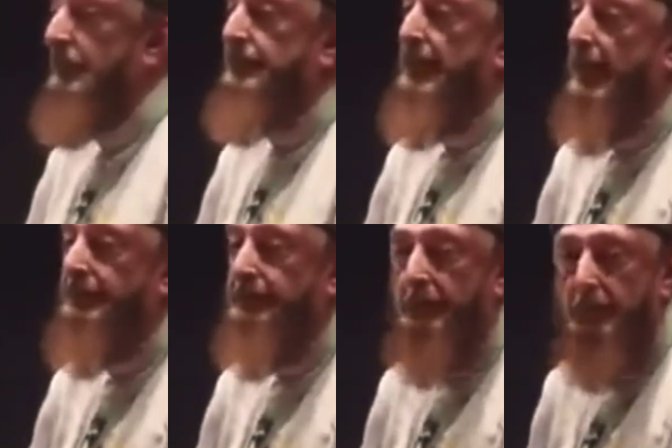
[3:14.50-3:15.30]
is not
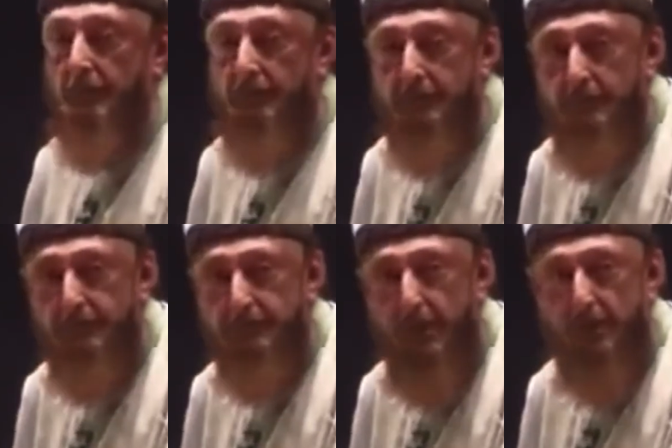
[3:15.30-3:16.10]
sold in the
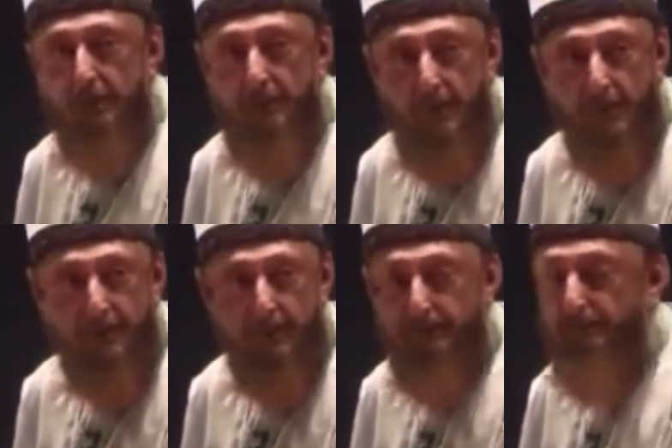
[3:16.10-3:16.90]
stock market.